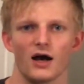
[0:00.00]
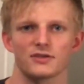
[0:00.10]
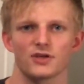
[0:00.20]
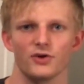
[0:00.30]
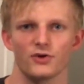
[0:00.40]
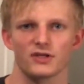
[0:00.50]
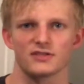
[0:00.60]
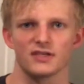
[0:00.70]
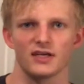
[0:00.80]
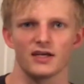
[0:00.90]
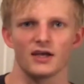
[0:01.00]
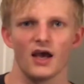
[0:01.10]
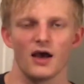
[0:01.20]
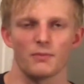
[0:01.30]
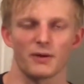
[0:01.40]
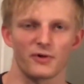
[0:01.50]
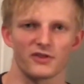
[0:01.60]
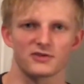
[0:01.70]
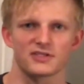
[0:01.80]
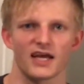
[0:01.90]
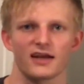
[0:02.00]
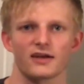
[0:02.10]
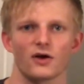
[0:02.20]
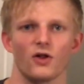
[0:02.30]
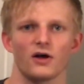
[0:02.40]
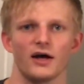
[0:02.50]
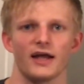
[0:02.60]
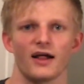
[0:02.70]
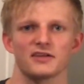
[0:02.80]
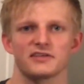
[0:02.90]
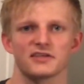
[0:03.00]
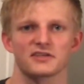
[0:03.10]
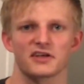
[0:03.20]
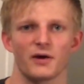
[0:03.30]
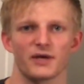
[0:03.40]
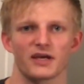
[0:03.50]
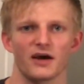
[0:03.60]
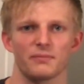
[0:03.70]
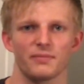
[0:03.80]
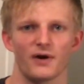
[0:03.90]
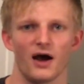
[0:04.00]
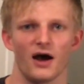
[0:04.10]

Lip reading: so you can see my brother's technical analysis coming up